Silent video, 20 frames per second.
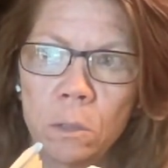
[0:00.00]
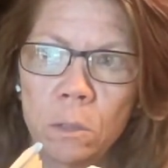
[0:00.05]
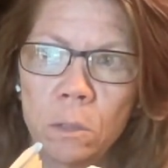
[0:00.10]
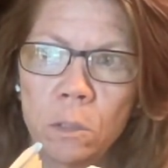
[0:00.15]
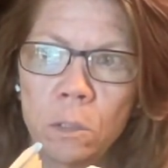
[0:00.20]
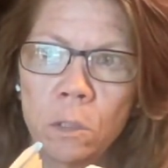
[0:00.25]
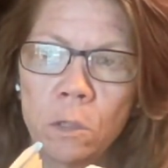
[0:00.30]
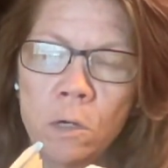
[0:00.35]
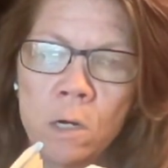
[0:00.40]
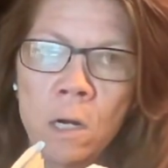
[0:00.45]

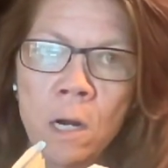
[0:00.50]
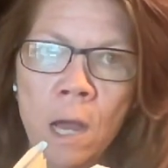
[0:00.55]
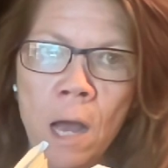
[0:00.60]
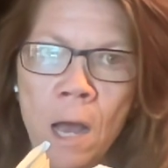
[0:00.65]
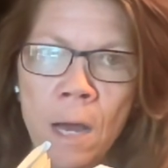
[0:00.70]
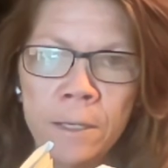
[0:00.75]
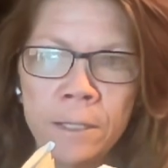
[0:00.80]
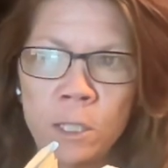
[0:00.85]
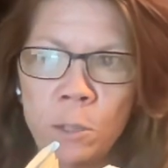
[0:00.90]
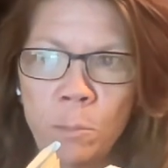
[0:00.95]
certain
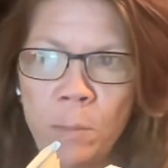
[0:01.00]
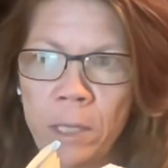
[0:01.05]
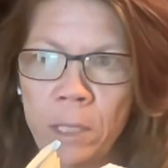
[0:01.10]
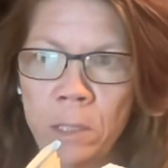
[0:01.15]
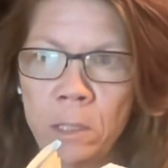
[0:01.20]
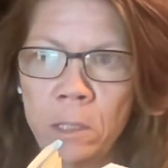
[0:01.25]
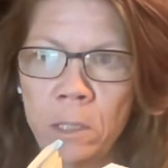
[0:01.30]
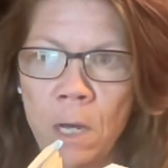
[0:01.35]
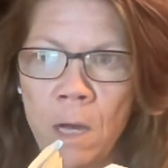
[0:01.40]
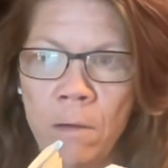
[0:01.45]

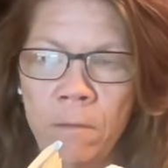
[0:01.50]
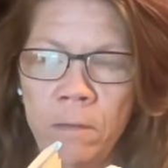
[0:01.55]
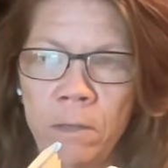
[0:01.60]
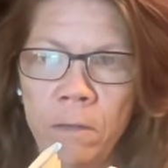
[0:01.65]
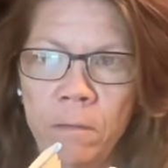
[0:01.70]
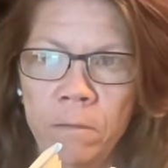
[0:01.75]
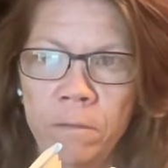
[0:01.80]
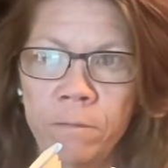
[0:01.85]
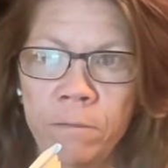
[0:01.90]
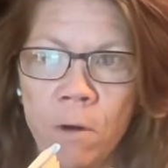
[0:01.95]
aspects of
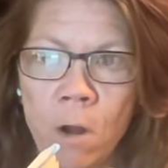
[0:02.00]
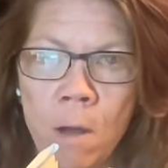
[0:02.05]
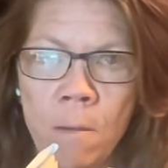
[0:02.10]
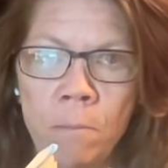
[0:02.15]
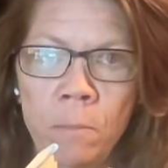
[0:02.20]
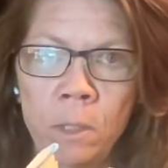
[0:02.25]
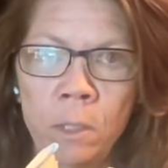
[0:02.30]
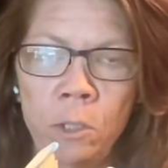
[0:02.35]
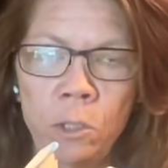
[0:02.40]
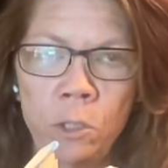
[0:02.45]
it
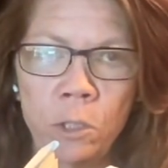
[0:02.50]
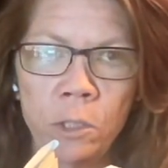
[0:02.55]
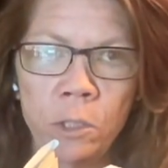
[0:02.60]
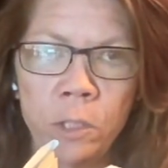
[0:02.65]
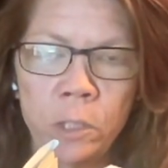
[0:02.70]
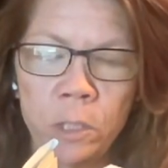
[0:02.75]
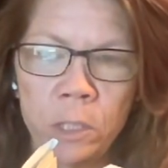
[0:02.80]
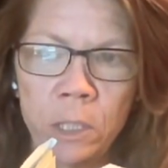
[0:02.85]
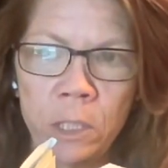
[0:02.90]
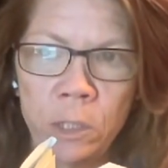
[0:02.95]
from the
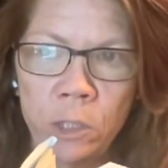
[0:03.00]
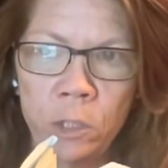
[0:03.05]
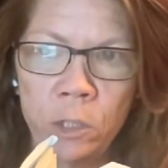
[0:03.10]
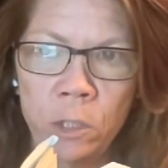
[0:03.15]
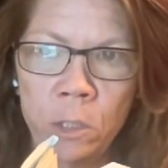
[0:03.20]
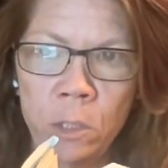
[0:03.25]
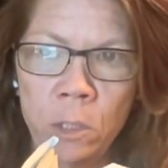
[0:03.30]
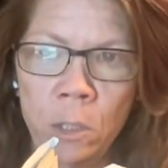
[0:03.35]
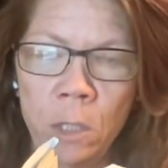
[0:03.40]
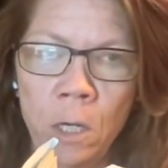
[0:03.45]

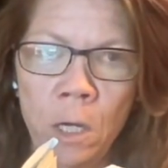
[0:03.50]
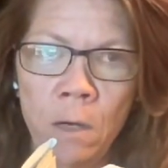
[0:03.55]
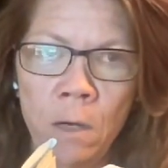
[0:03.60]
jurisdiction